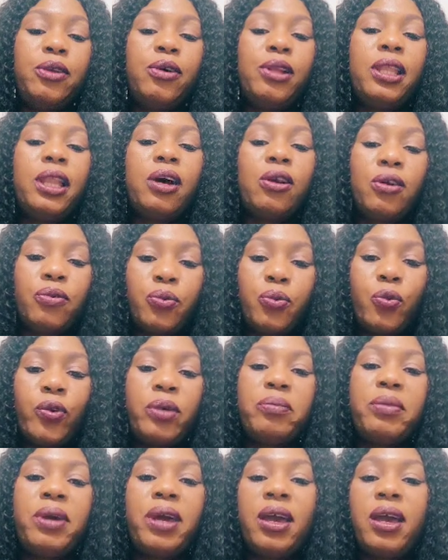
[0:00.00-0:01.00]
know a lot of
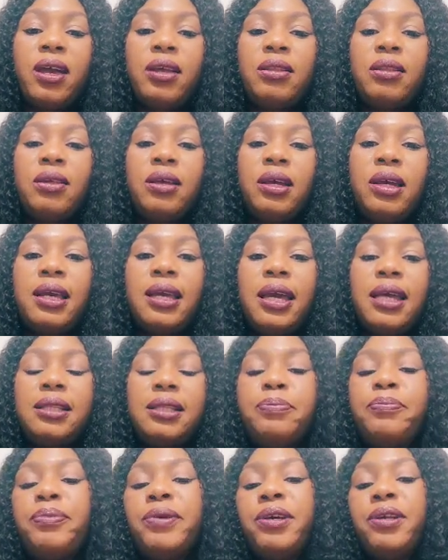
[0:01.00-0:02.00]
women
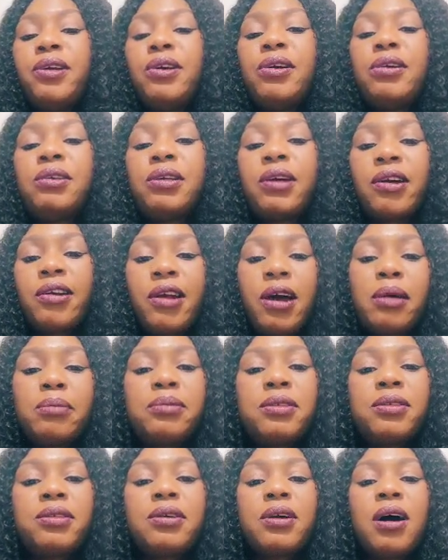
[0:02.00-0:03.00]
get period
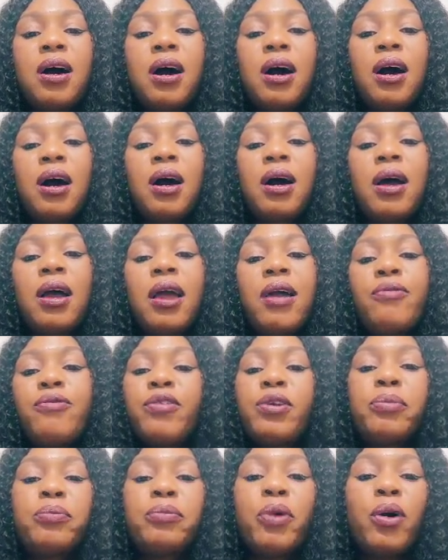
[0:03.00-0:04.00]
cramps
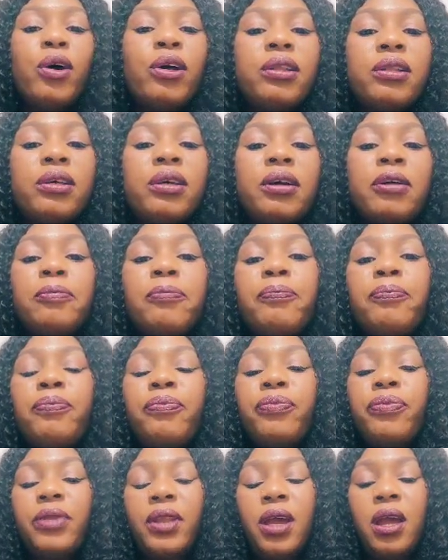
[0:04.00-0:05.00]
every month.
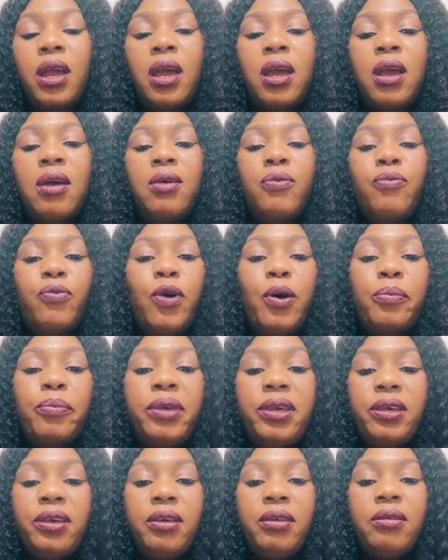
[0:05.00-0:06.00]
For
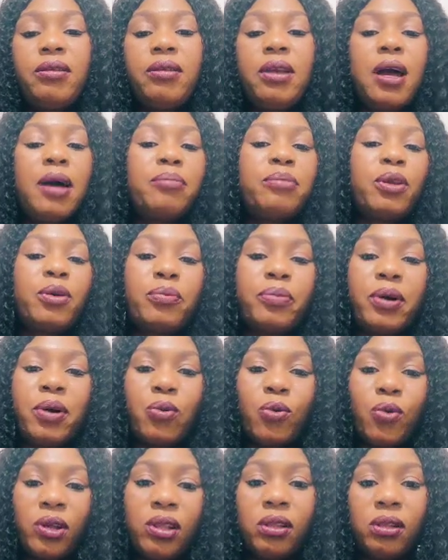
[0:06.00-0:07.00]
me, I'm number
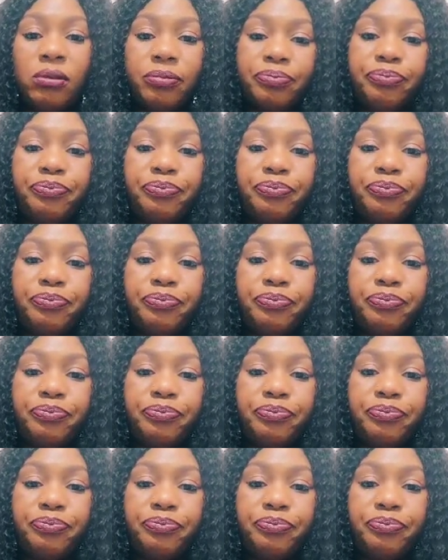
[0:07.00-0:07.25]
one.